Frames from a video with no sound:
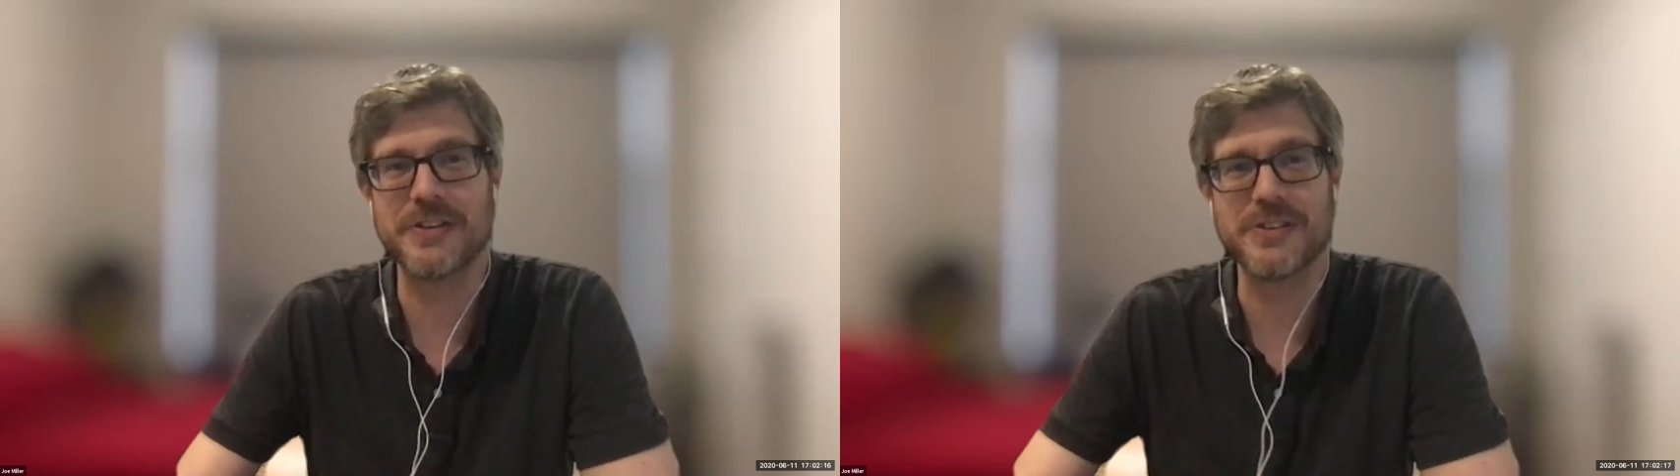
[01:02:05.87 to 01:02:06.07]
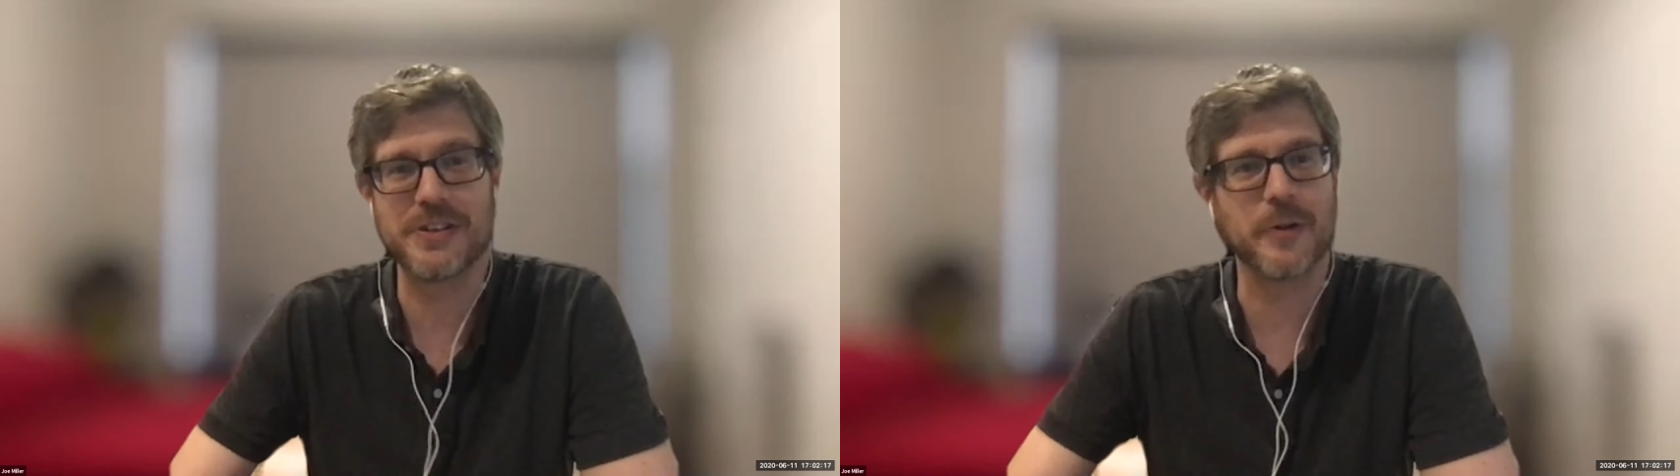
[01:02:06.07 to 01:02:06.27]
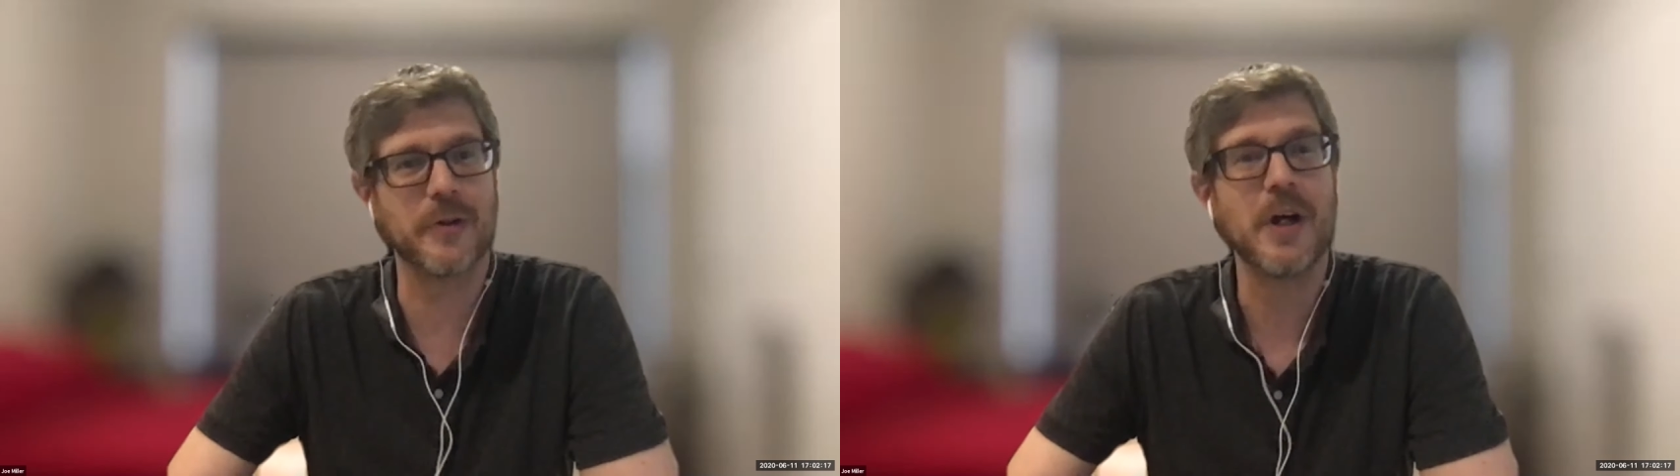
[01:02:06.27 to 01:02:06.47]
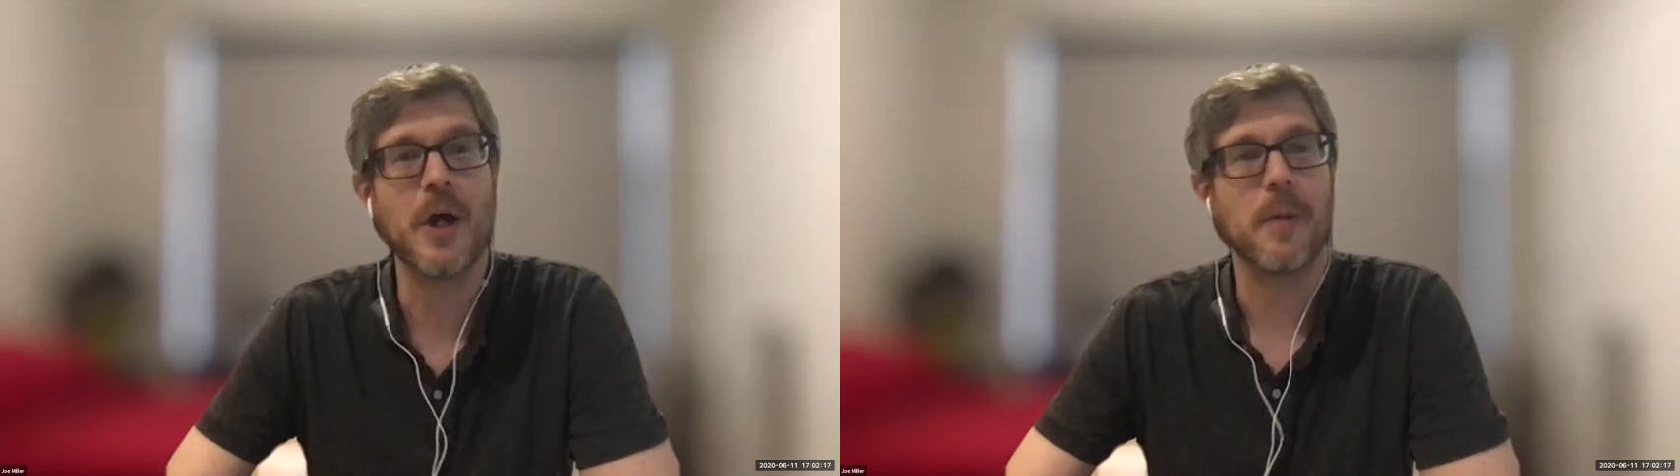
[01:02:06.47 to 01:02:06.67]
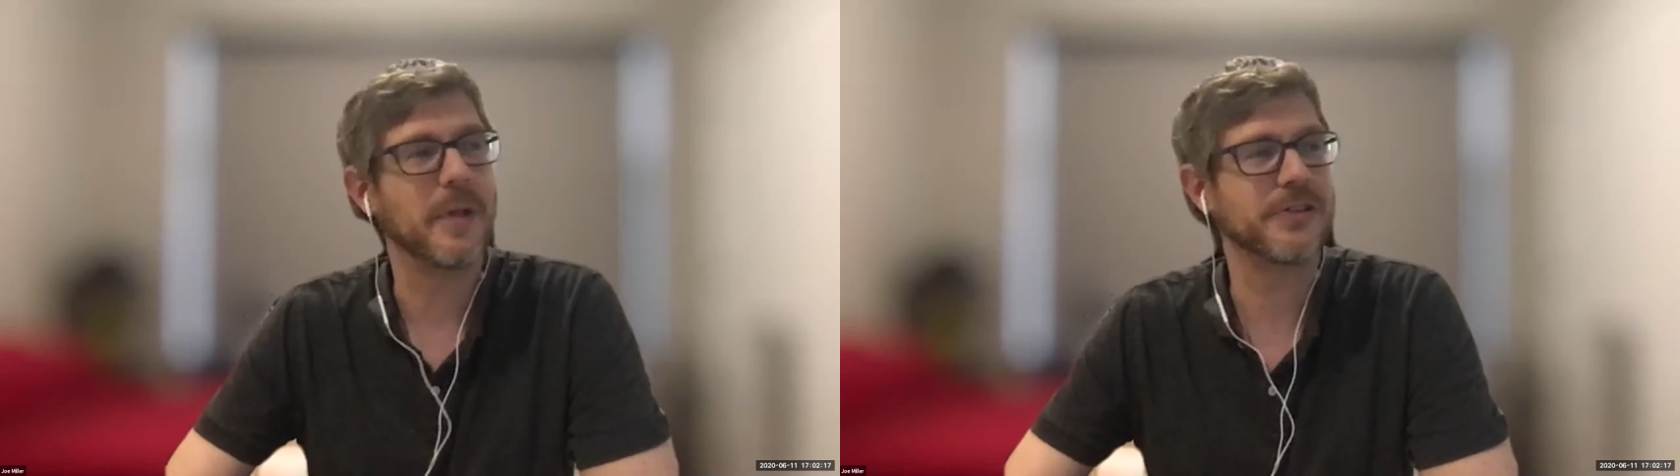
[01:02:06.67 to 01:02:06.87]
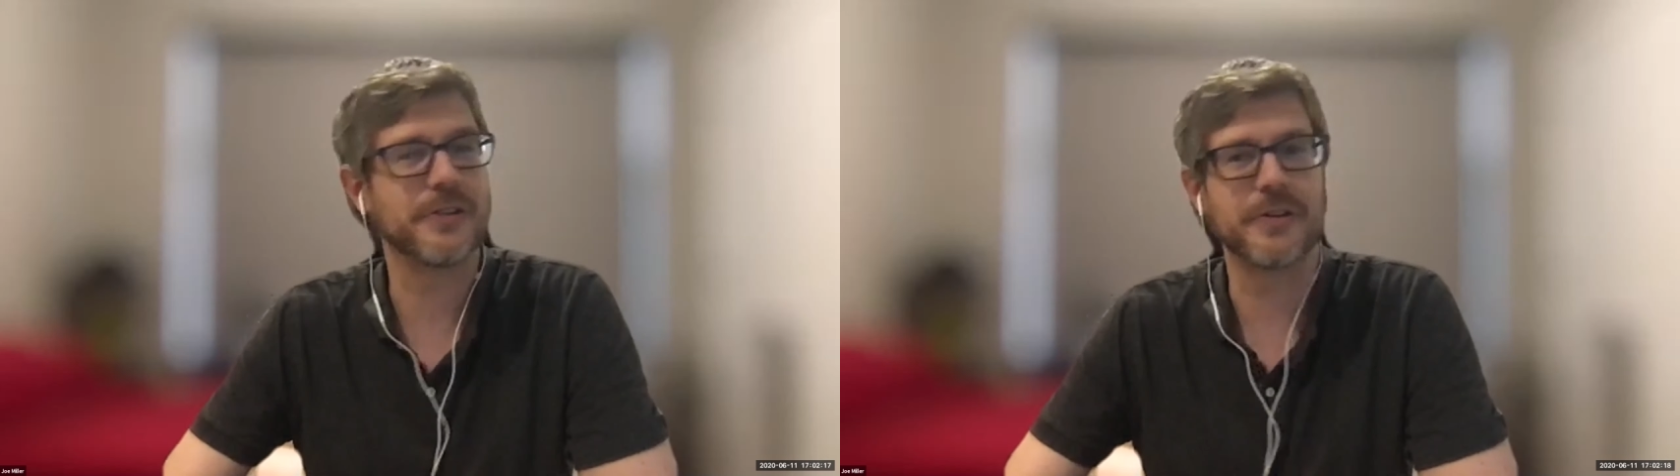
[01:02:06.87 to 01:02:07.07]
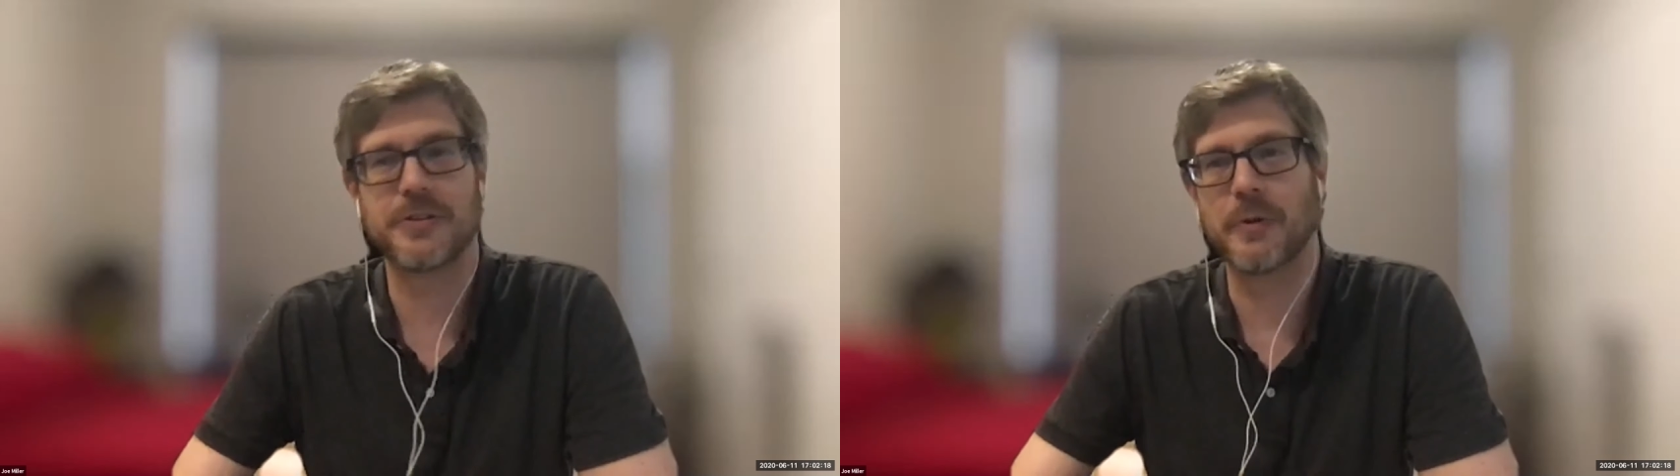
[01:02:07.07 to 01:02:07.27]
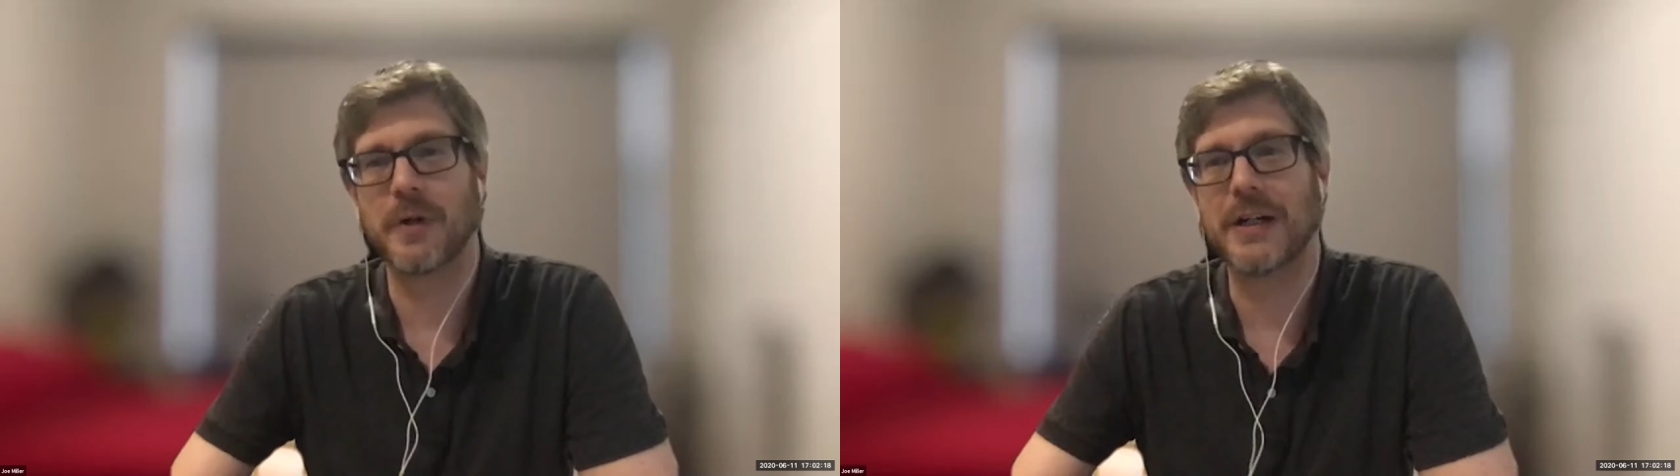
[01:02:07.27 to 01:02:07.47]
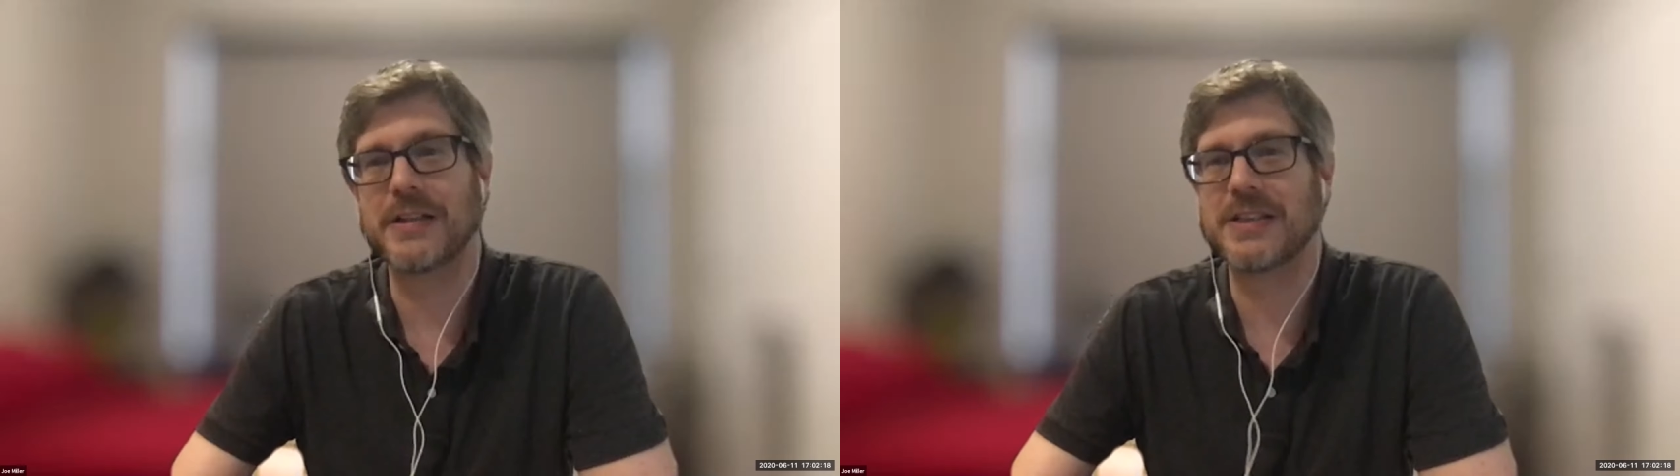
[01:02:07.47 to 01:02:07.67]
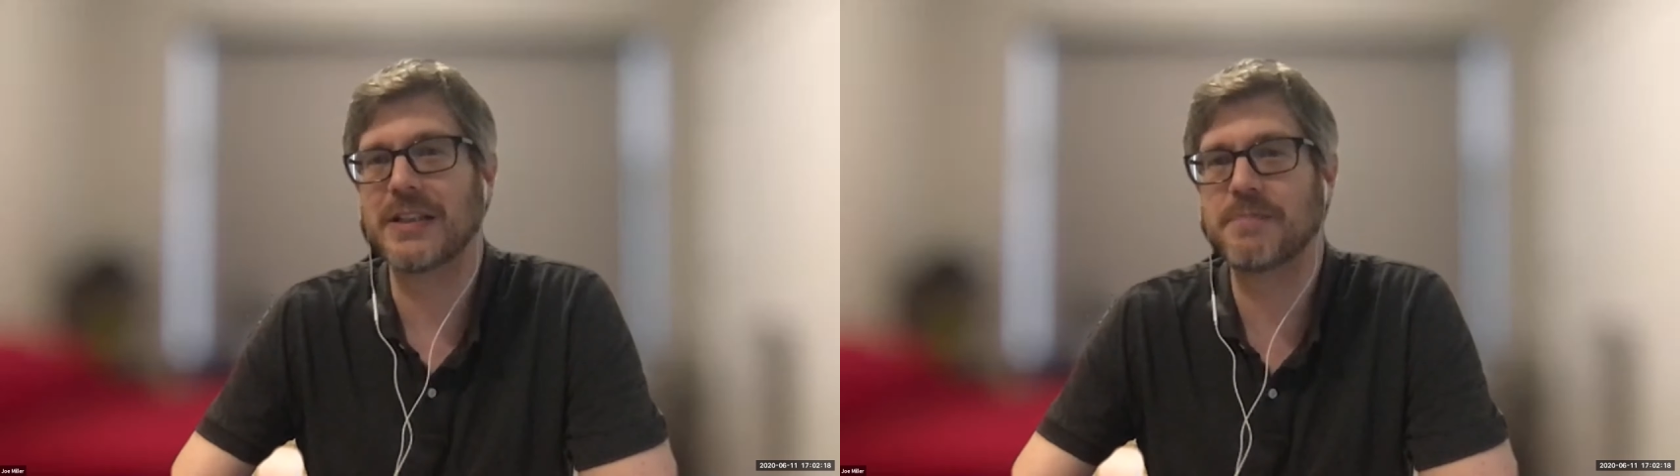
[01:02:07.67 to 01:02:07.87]
So make sure
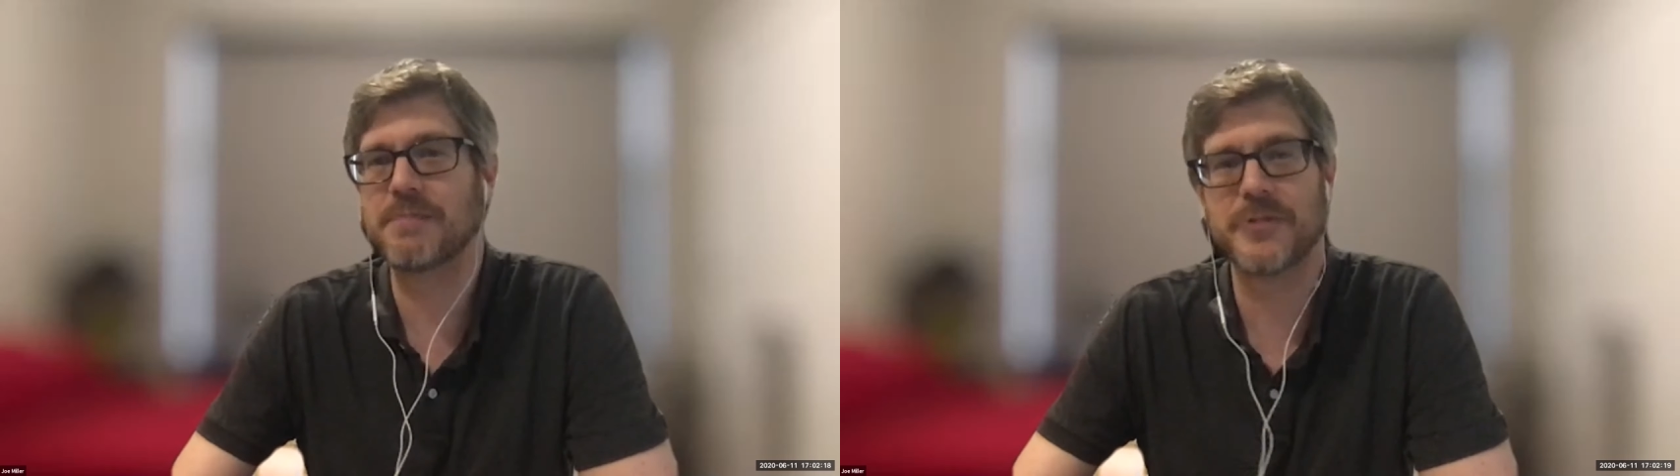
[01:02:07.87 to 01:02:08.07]
to